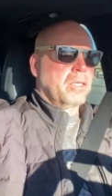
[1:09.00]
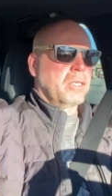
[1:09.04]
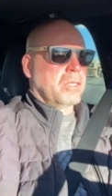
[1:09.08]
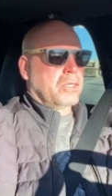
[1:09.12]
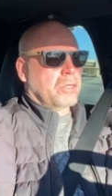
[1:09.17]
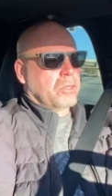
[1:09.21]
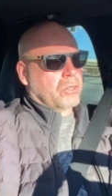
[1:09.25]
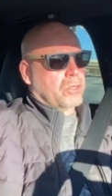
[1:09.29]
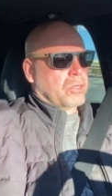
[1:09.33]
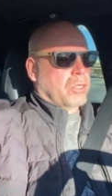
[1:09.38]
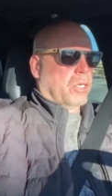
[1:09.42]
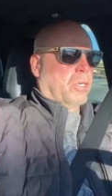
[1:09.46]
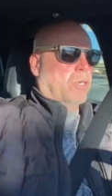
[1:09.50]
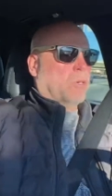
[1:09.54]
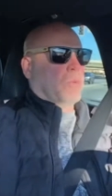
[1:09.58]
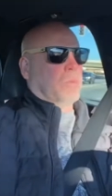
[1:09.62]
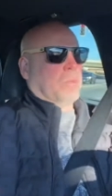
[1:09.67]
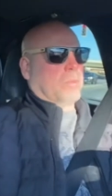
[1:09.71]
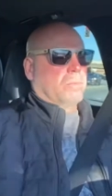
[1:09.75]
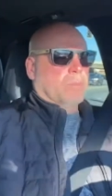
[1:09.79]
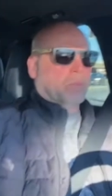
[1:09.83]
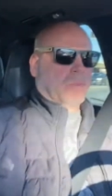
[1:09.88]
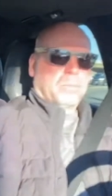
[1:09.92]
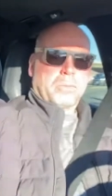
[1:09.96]
So
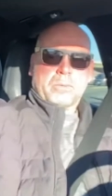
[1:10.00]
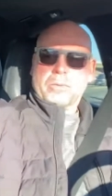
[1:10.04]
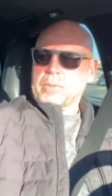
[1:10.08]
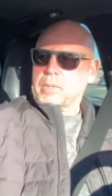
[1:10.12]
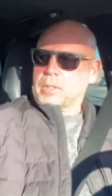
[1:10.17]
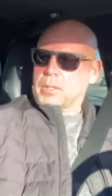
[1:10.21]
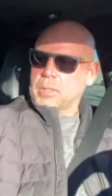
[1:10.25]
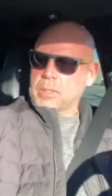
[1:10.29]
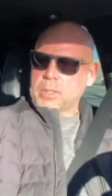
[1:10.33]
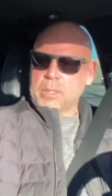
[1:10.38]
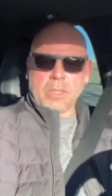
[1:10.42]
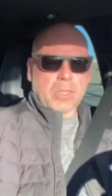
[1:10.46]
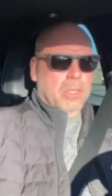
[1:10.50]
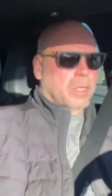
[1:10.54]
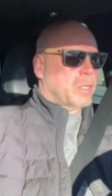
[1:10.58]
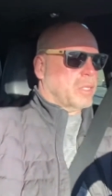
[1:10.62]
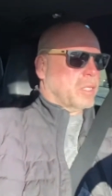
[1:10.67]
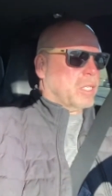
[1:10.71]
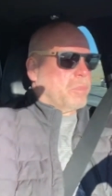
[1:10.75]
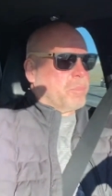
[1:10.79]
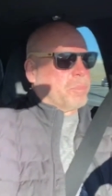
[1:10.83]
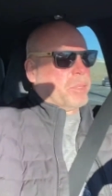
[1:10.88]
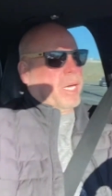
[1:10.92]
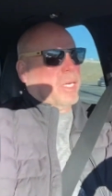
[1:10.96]

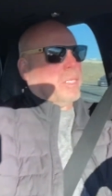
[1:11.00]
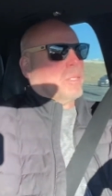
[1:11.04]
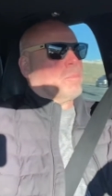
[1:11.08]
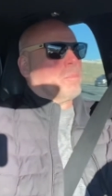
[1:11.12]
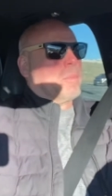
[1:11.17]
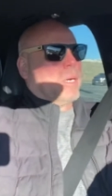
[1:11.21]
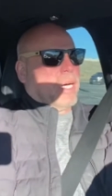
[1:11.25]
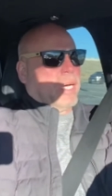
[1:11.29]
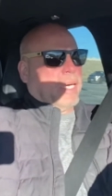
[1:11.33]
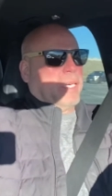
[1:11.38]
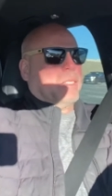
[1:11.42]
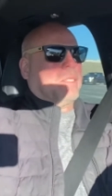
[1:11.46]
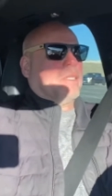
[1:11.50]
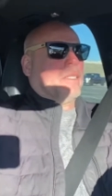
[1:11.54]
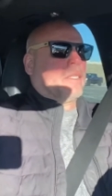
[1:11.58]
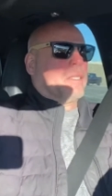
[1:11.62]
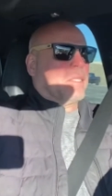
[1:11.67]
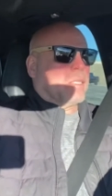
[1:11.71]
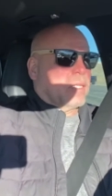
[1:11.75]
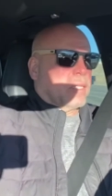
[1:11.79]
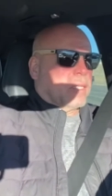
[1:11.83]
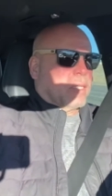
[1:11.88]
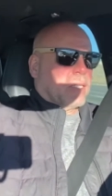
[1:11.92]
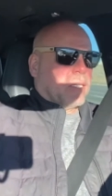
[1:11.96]
keep that in
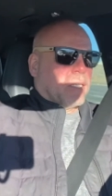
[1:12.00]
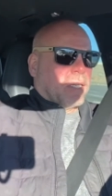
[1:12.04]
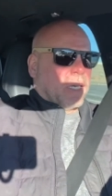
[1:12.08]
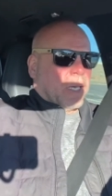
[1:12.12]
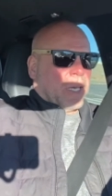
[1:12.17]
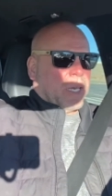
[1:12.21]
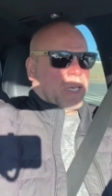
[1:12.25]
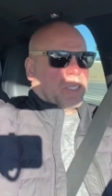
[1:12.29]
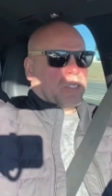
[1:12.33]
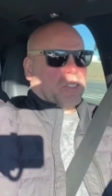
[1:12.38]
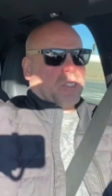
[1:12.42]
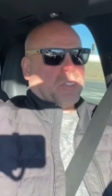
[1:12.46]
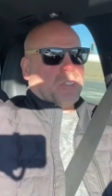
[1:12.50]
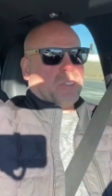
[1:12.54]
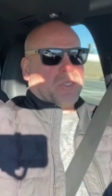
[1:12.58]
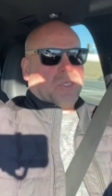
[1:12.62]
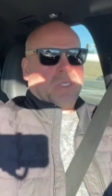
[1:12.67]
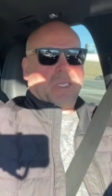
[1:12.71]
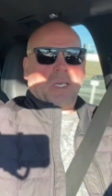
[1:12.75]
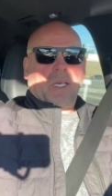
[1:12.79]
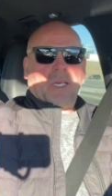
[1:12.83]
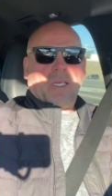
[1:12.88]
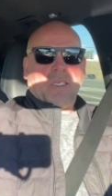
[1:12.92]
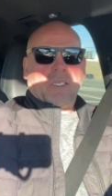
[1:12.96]
mind and just
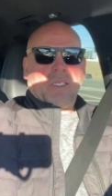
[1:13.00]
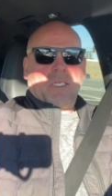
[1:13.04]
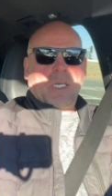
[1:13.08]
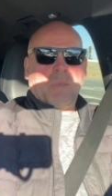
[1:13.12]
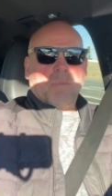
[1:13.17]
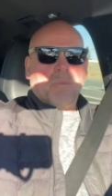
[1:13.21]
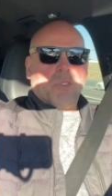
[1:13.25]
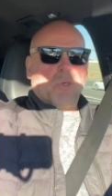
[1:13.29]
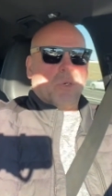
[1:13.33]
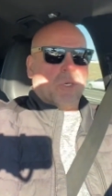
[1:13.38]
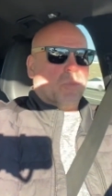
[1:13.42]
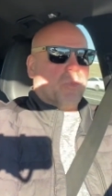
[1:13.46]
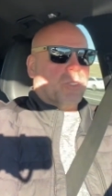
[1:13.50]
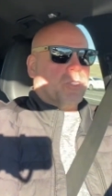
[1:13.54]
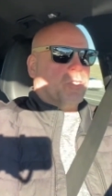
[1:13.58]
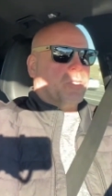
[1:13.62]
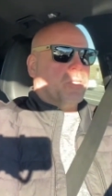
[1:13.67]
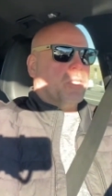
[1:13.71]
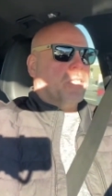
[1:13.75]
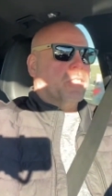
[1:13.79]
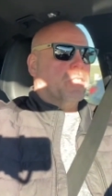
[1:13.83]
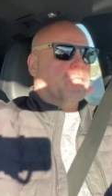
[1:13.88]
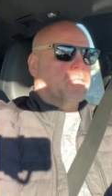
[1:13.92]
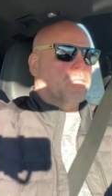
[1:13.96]
uh, keep doing what you
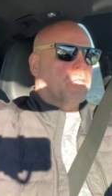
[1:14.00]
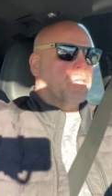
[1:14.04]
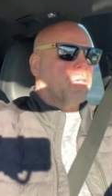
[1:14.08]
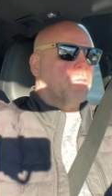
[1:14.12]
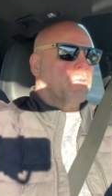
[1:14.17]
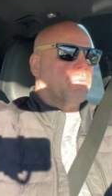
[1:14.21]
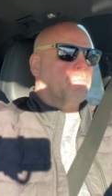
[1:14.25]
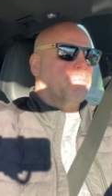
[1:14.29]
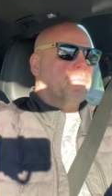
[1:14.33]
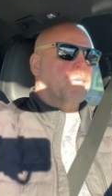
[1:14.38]
need to do.